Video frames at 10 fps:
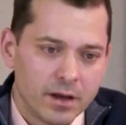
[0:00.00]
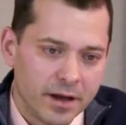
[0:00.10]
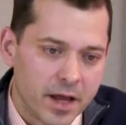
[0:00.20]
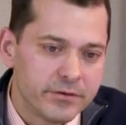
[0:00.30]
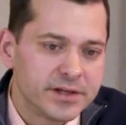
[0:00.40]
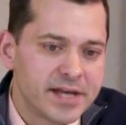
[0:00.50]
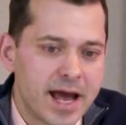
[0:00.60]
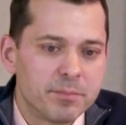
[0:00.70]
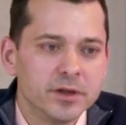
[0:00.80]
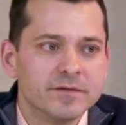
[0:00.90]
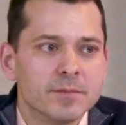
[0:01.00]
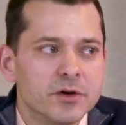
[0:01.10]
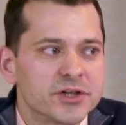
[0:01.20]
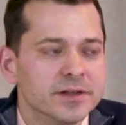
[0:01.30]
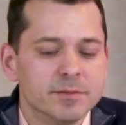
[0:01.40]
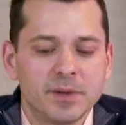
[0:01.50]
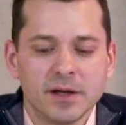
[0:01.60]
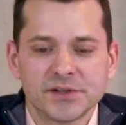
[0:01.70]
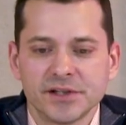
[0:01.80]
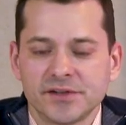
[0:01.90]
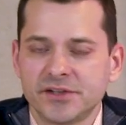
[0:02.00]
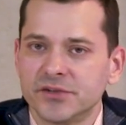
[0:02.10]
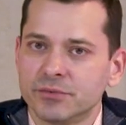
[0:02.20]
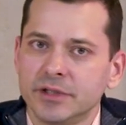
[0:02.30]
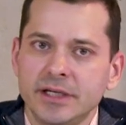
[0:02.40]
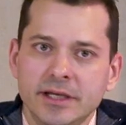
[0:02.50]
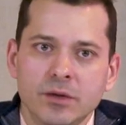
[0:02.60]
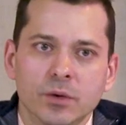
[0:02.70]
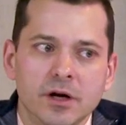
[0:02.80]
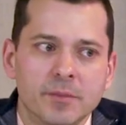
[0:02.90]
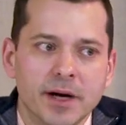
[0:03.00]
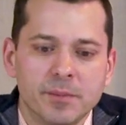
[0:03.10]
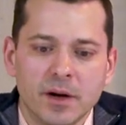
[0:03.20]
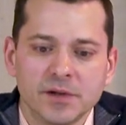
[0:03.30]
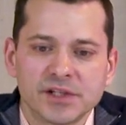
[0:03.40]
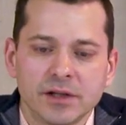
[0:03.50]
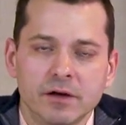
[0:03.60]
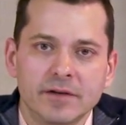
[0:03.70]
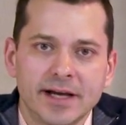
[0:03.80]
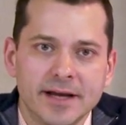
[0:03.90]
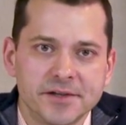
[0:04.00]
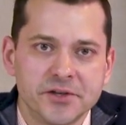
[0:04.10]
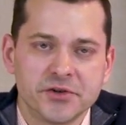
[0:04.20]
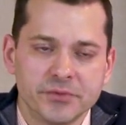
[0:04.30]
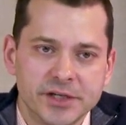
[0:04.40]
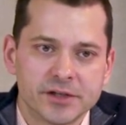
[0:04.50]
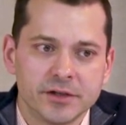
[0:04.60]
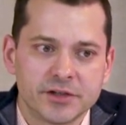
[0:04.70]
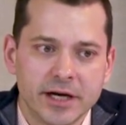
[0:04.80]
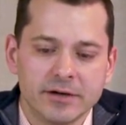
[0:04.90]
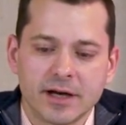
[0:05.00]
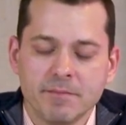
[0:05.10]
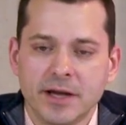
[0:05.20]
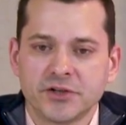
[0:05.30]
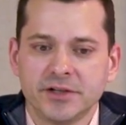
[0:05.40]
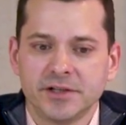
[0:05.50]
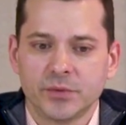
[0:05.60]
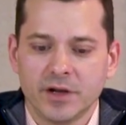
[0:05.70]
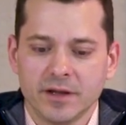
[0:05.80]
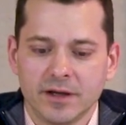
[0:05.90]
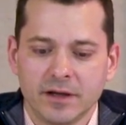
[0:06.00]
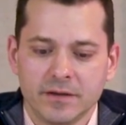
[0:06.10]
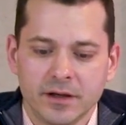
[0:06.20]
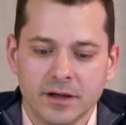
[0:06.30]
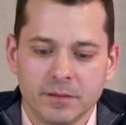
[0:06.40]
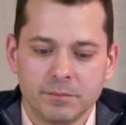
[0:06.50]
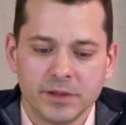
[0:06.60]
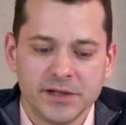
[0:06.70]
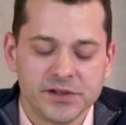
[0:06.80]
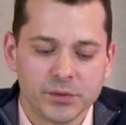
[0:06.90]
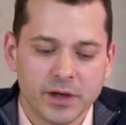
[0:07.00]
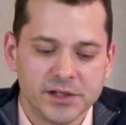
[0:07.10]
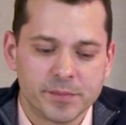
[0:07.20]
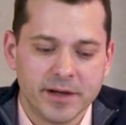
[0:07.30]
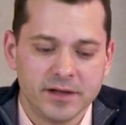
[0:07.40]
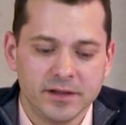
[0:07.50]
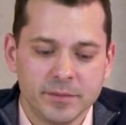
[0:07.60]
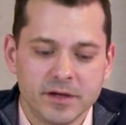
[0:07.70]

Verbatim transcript: Another example of emotional impulses, this is really neat work by Paul Slovic at Decision Research. Erica mentioned it's one of the, the places where I spend a little